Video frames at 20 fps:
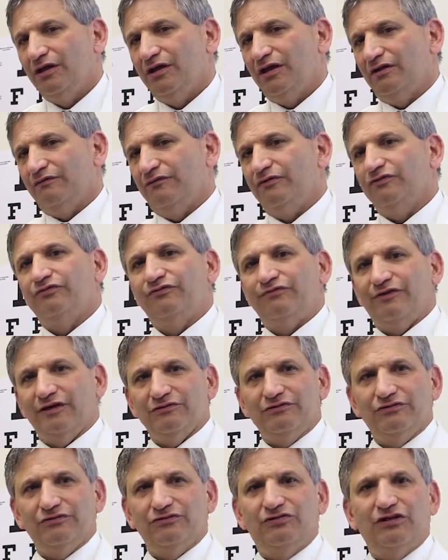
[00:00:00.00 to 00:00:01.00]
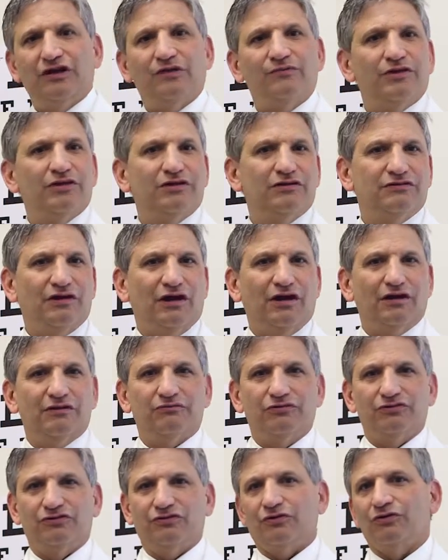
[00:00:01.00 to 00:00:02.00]
if those fail to achieve the desired
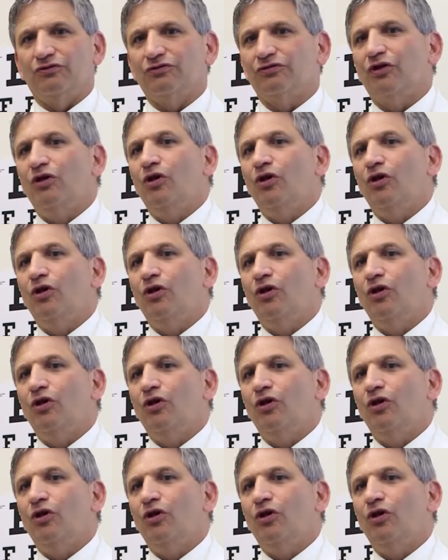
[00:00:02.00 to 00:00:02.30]
result,